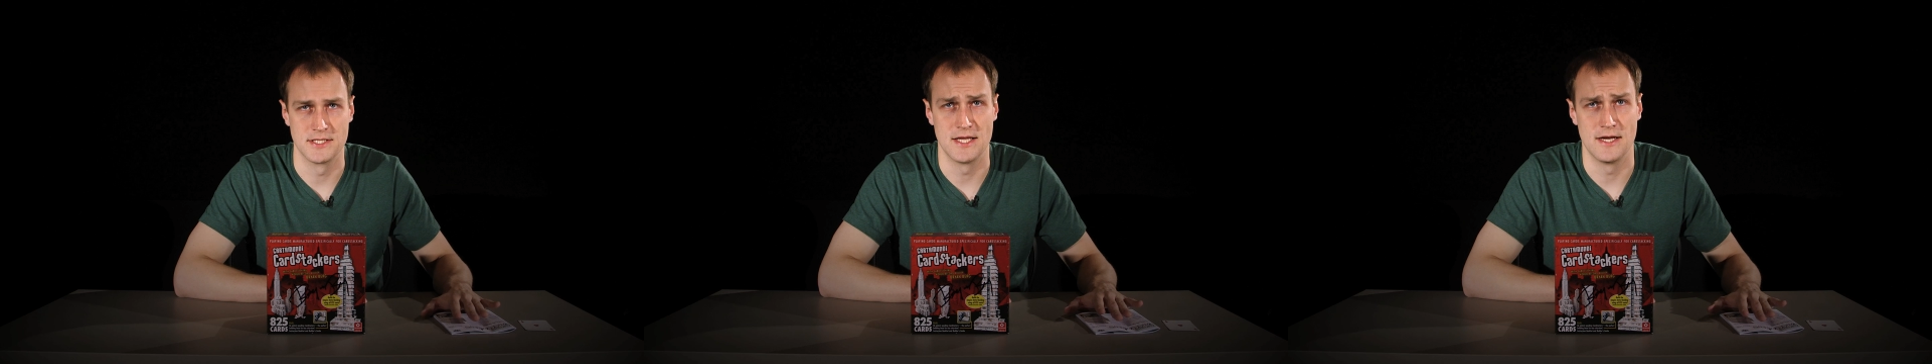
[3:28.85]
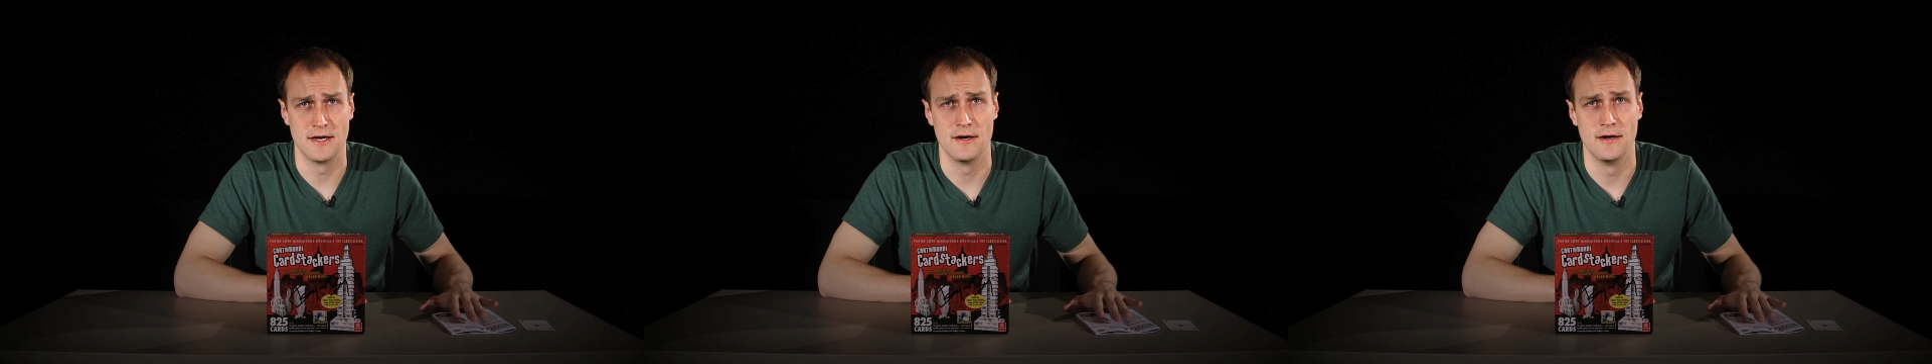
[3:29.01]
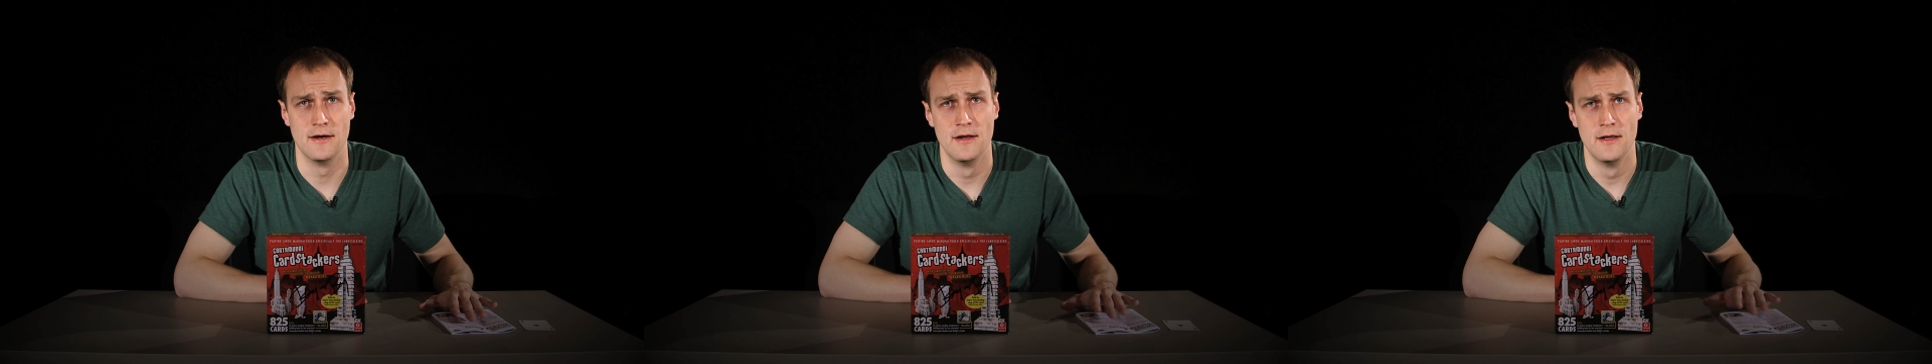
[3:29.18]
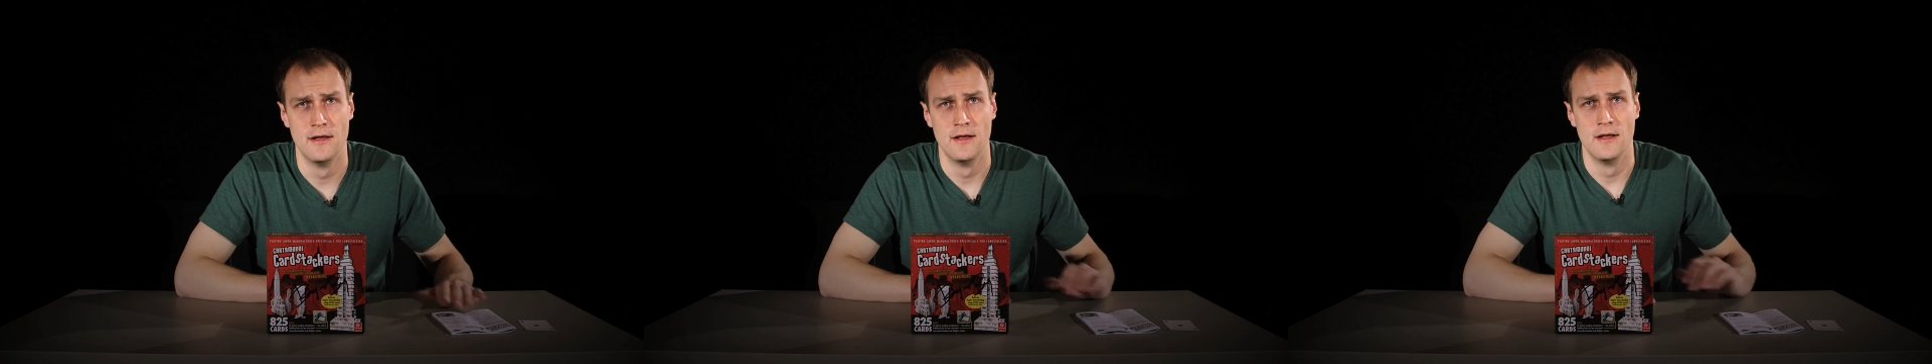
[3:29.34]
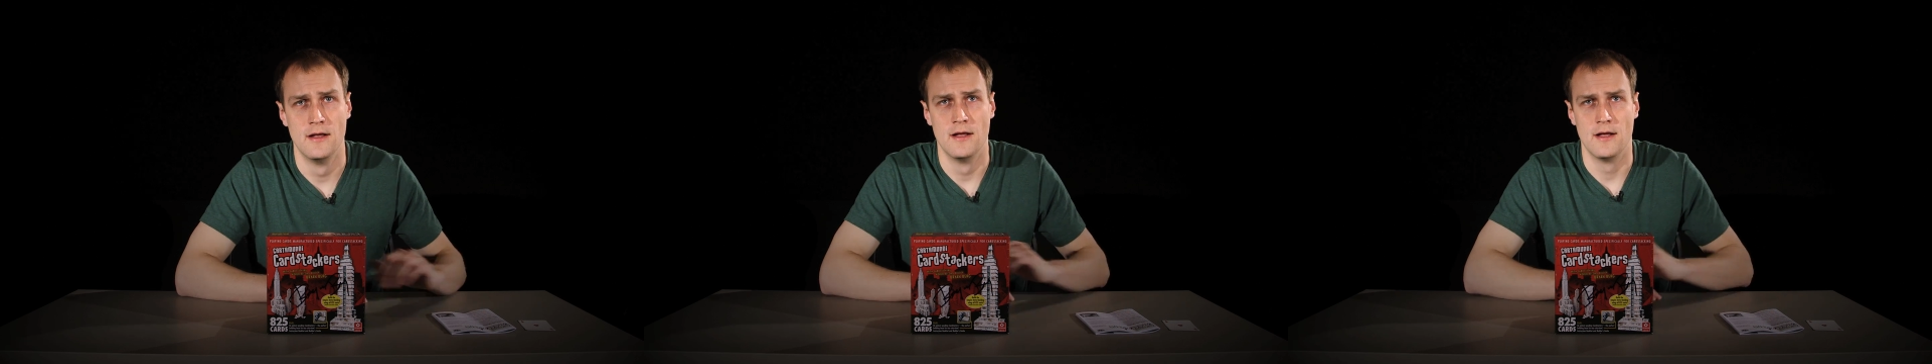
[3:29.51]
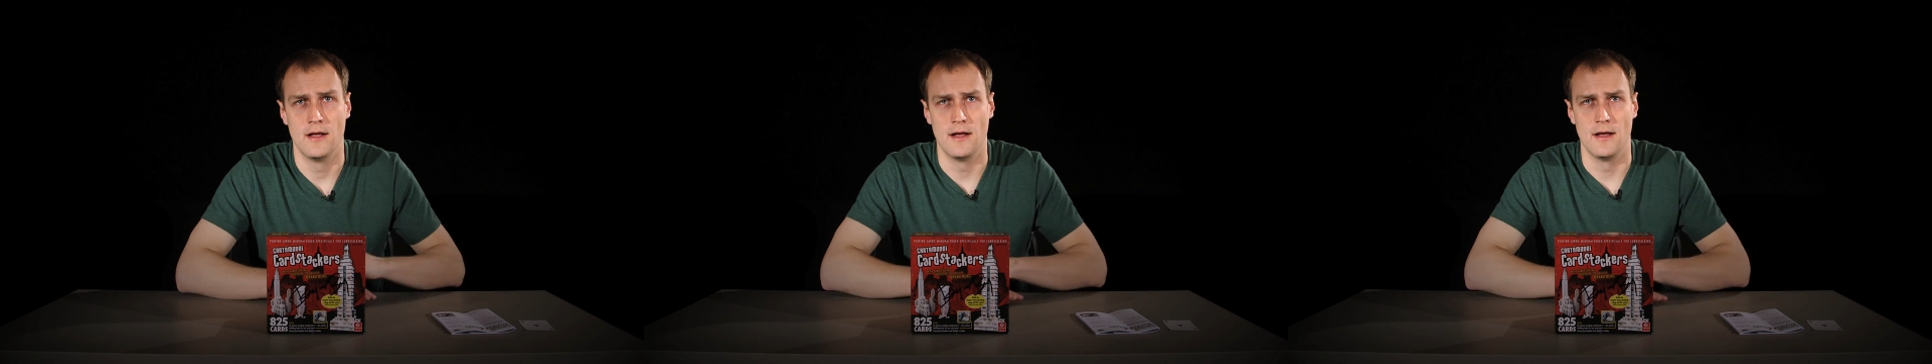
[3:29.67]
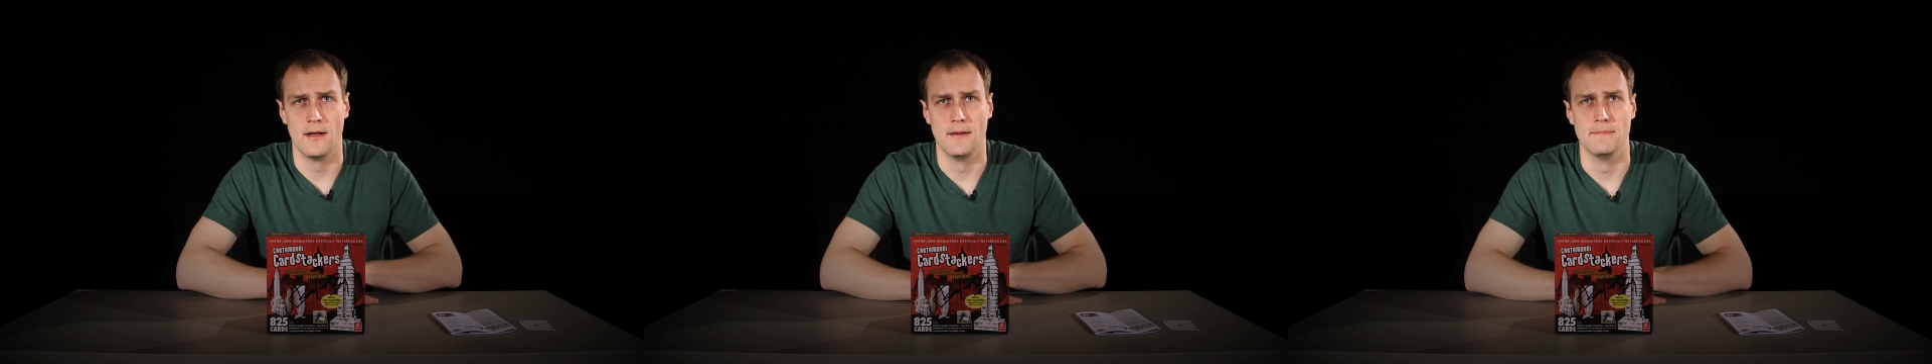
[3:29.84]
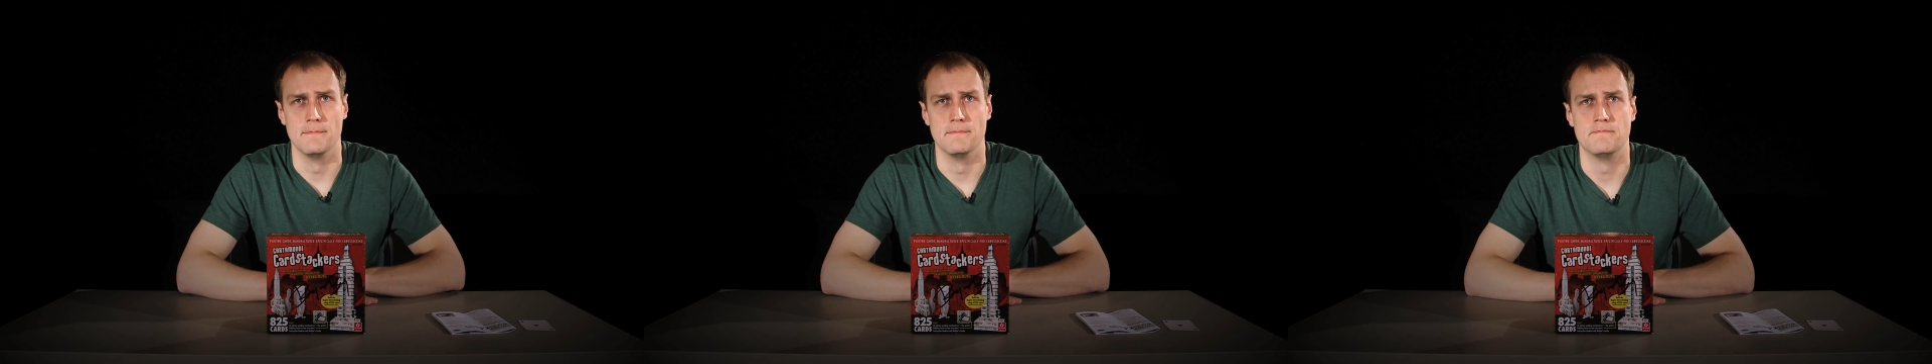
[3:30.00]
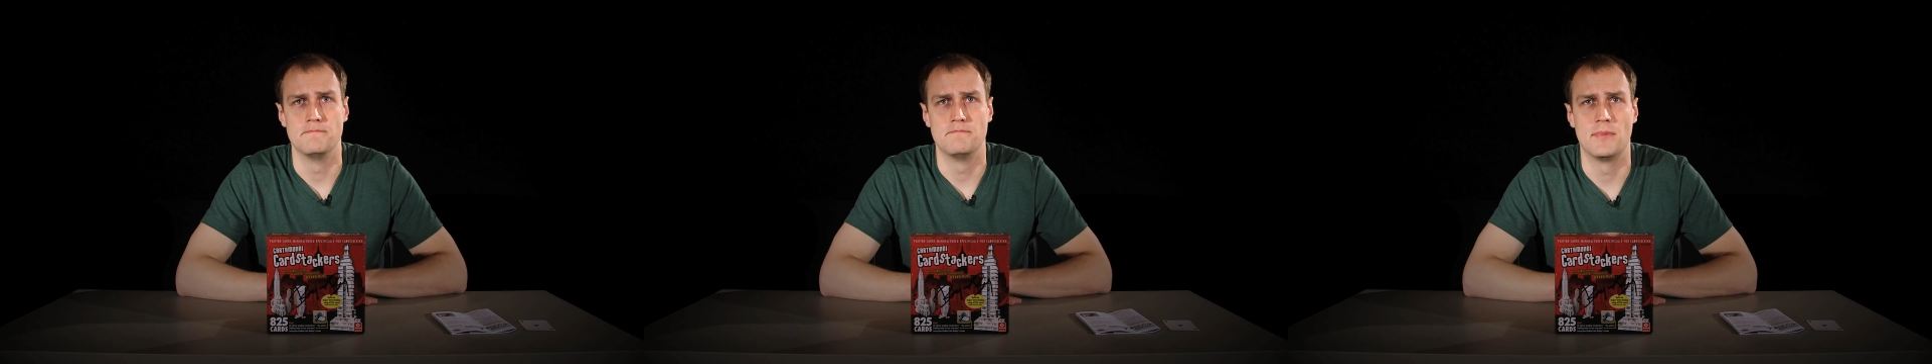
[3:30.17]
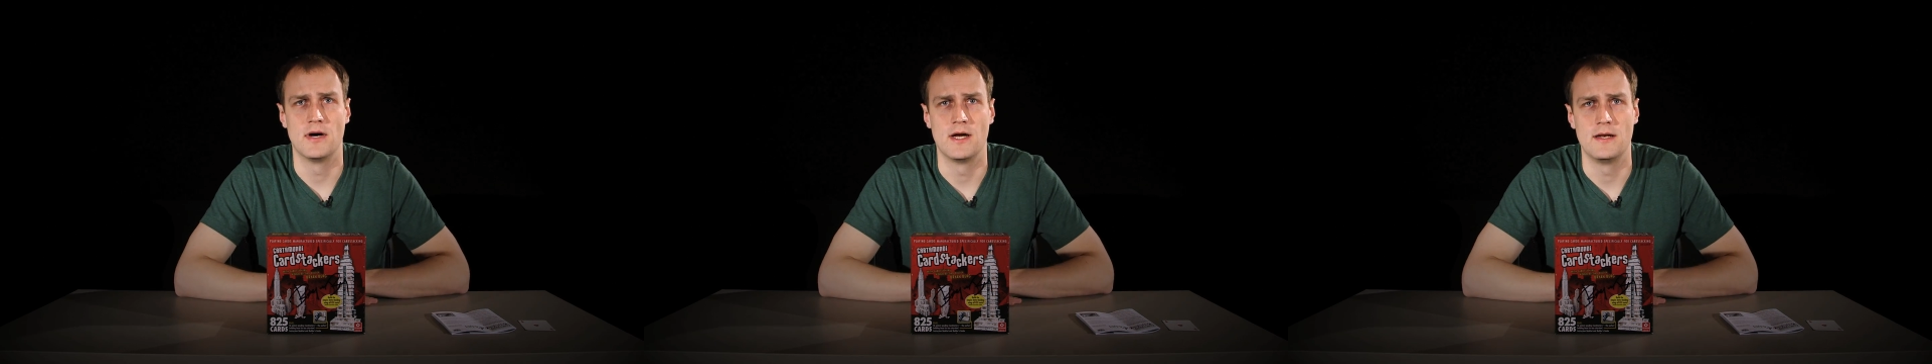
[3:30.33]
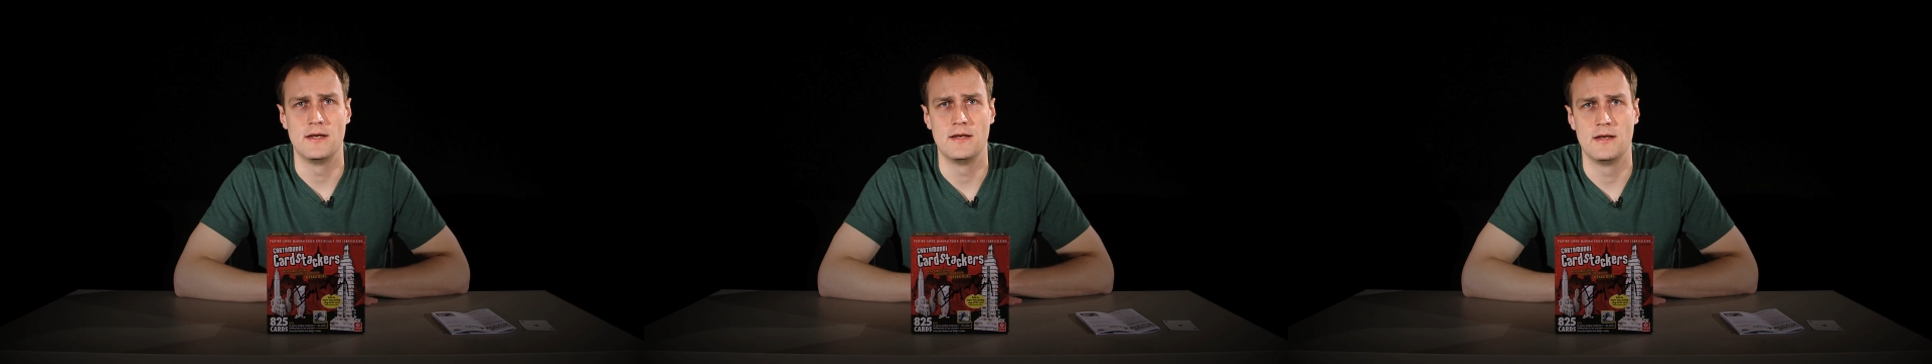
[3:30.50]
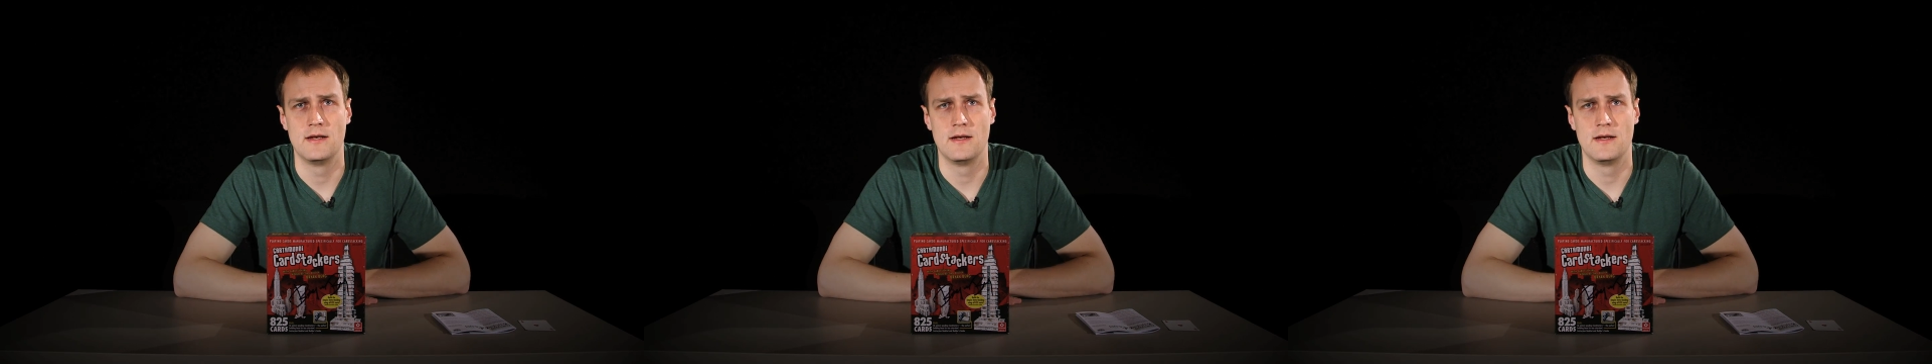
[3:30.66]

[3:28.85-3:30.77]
there. But